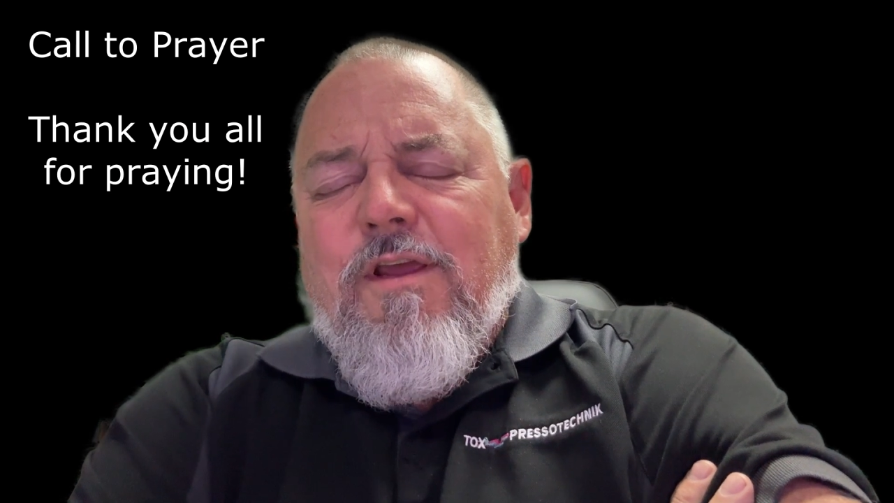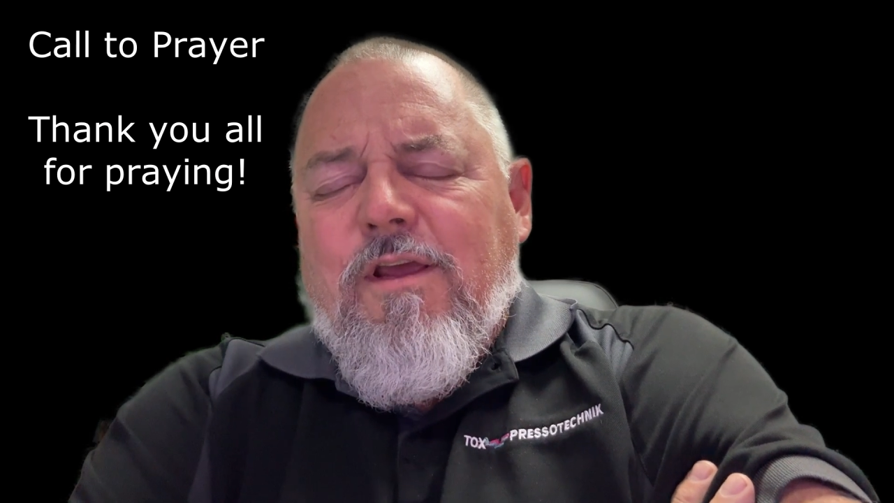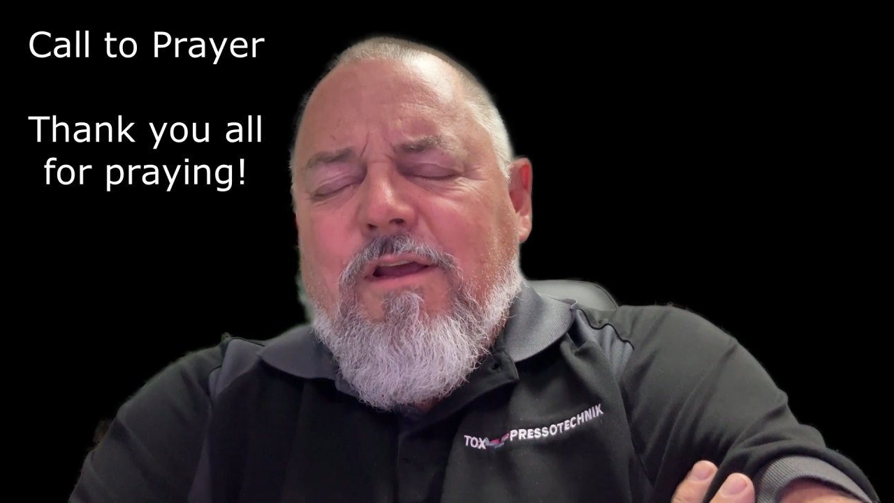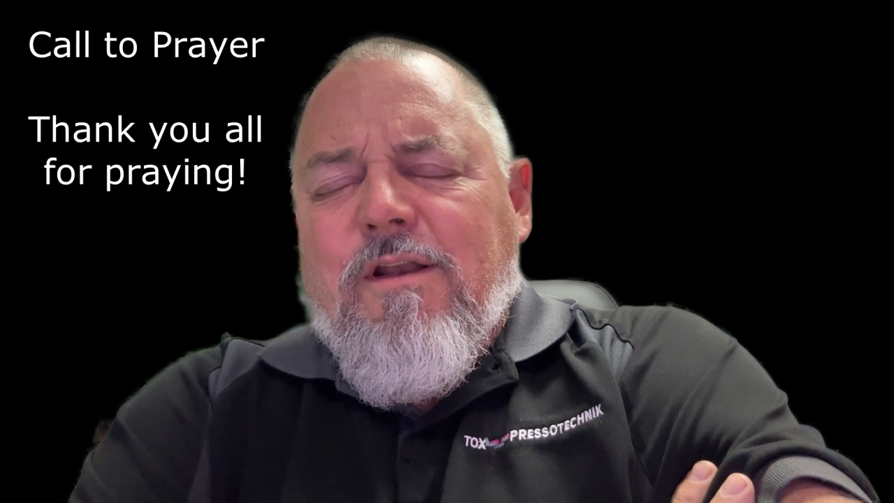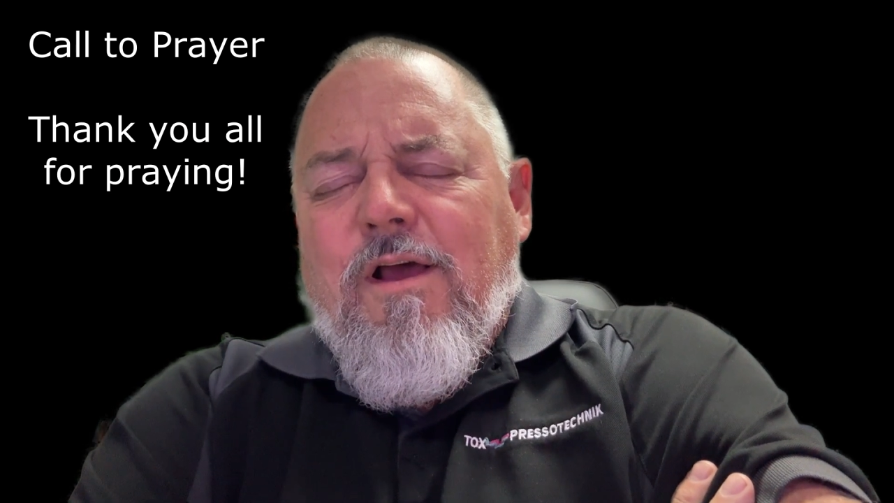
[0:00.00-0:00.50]

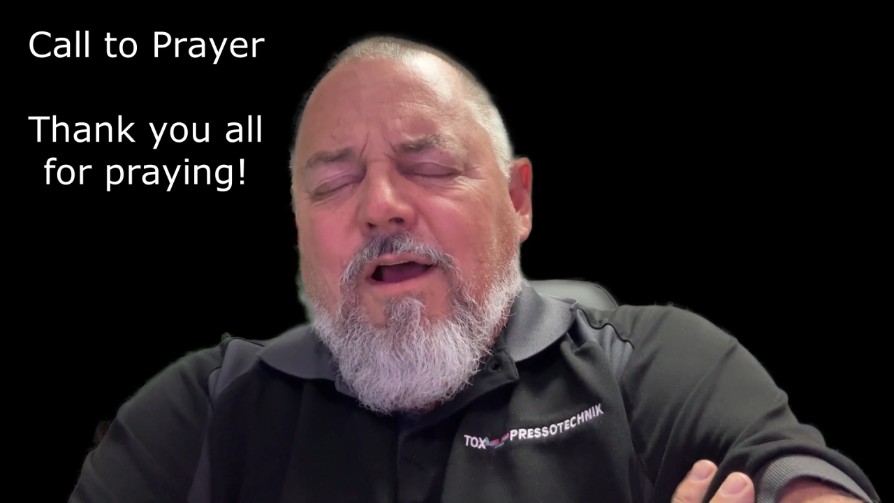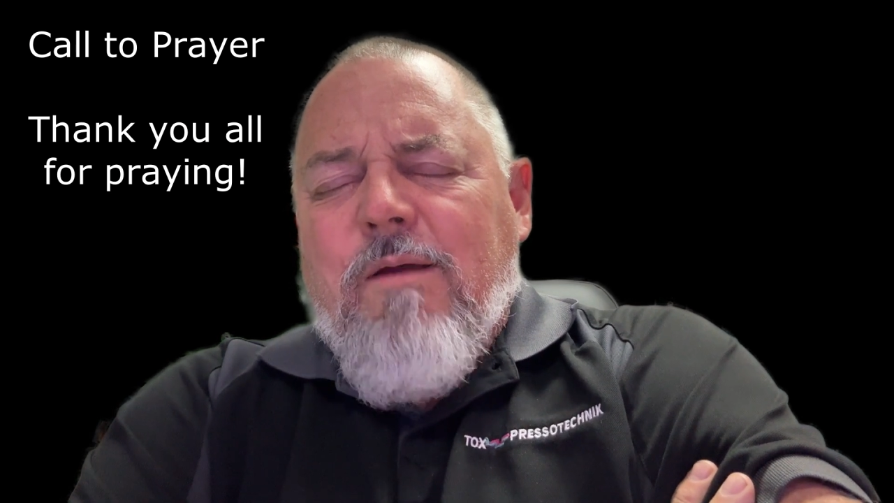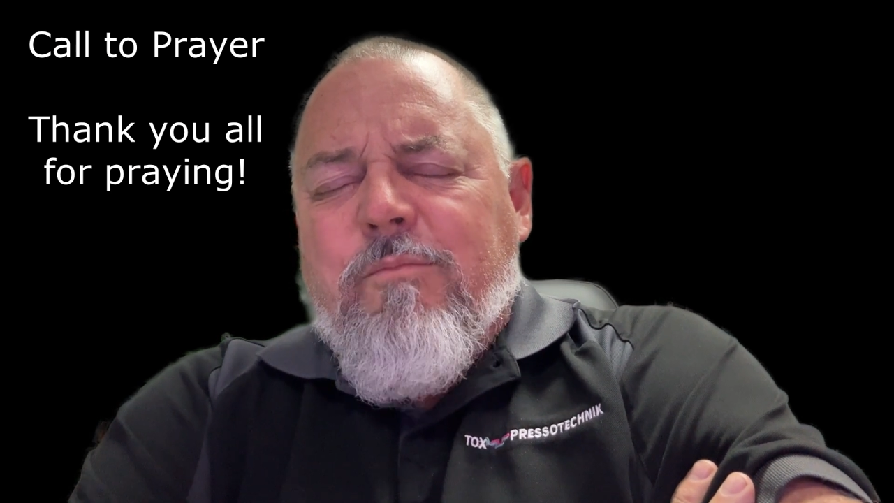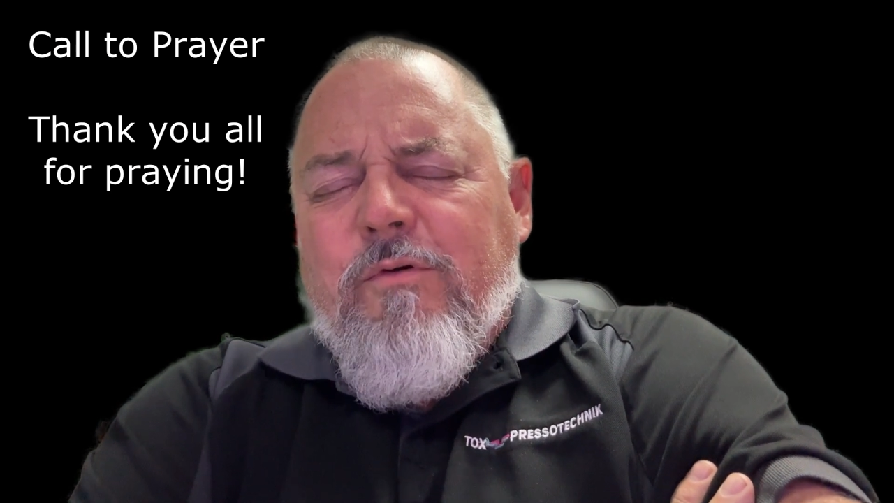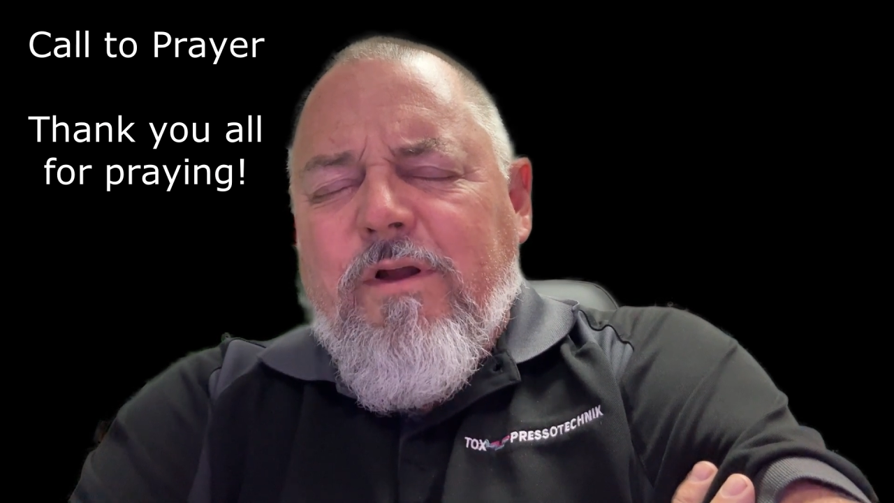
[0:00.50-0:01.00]
And
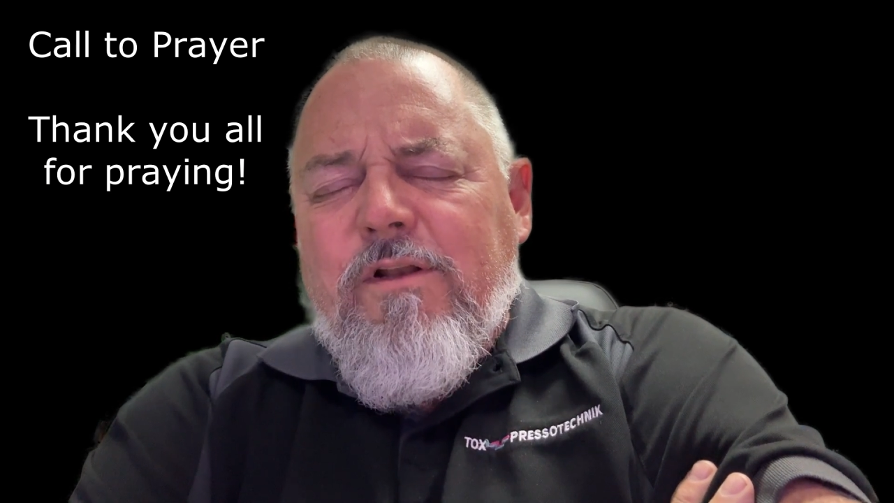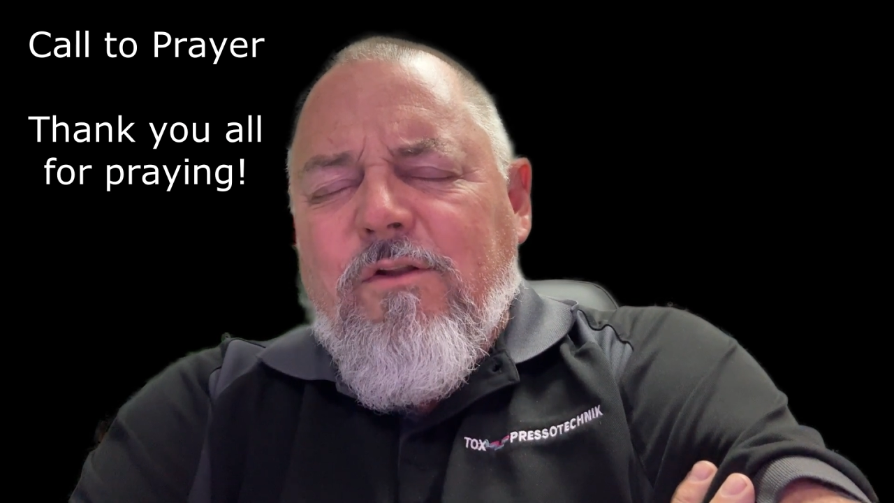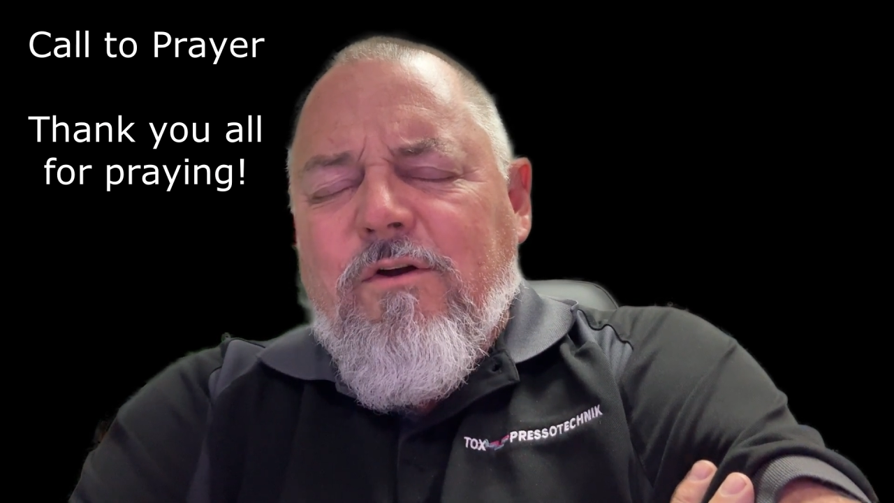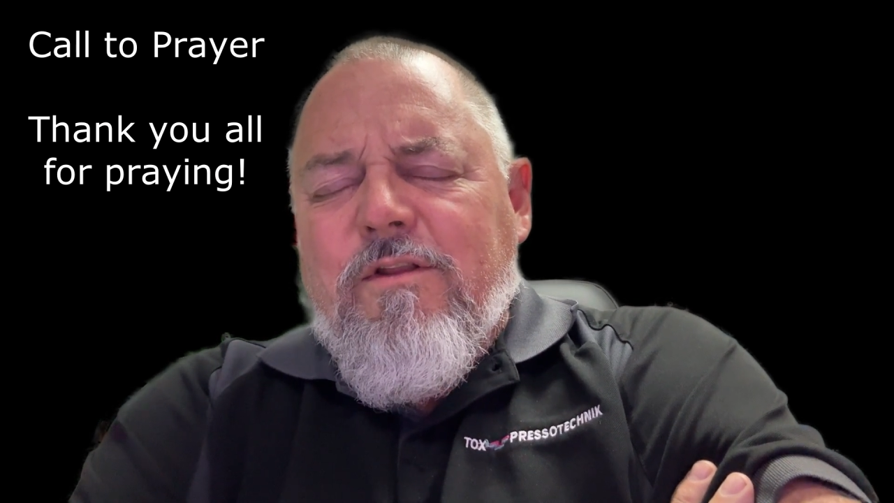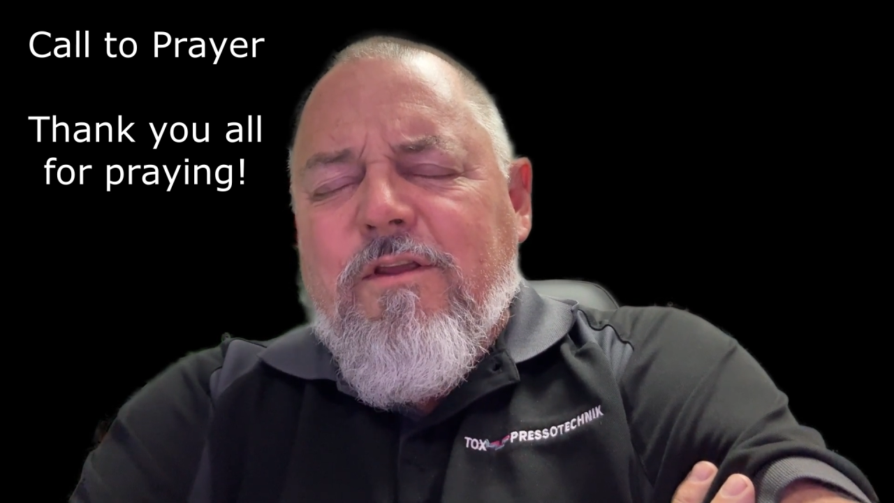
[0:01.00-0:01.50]
I pray, Lord,